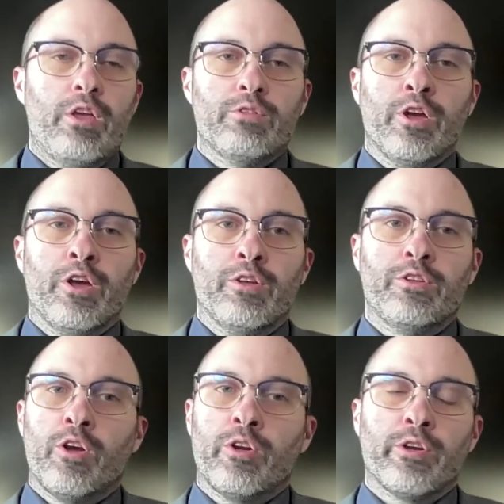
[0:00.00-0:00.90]
the
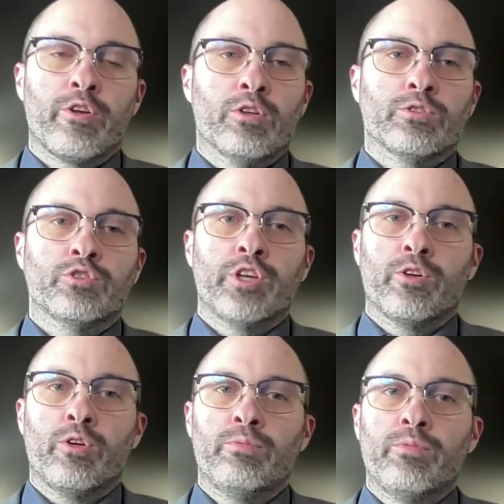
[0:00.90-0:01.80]
Honorary Consul
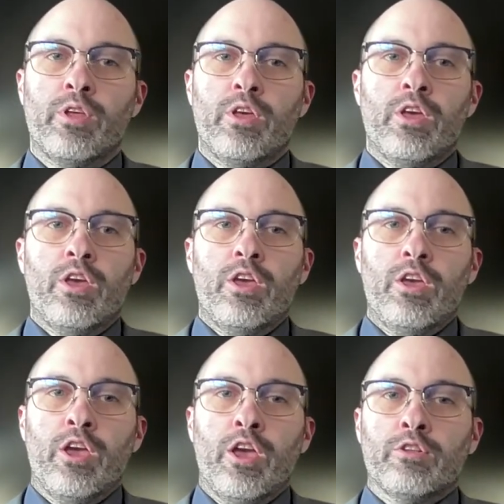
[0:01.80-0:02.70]
General,
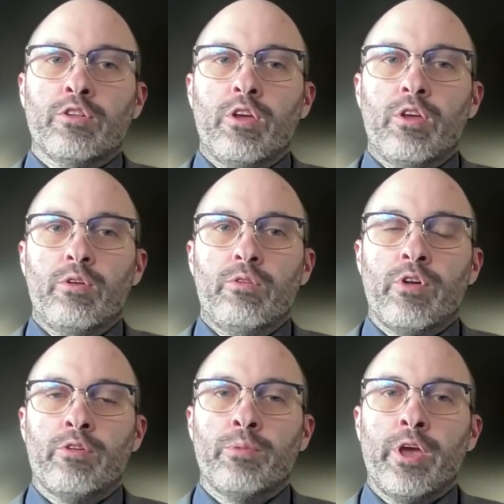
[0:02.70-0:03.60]
and for
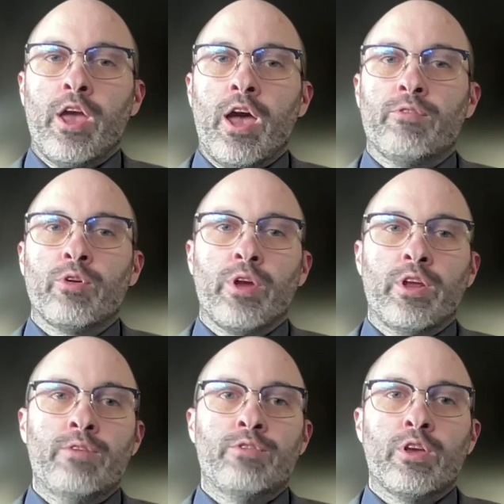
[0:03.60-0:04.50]
everybody, have a great
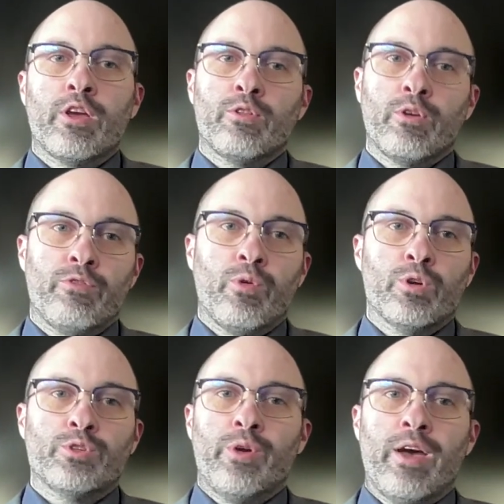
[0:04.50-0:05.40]
evening. I look
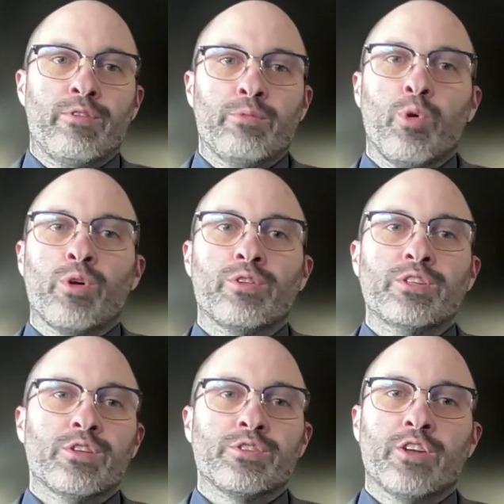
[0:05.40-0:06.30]
forward to having more of these
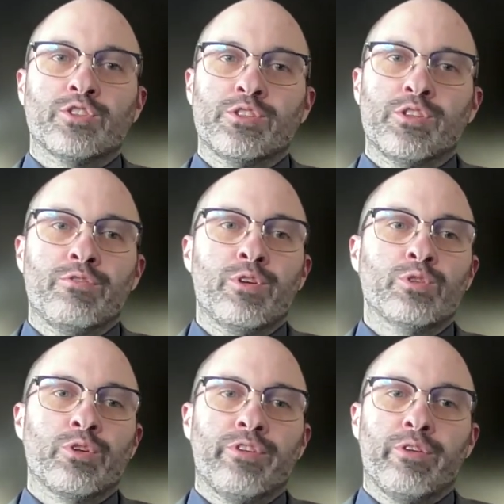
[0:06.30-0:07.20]
discussions in the
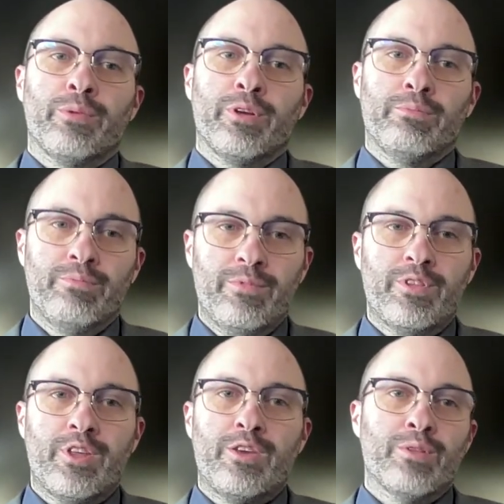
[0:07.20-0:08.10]
future with everybody. Thank you.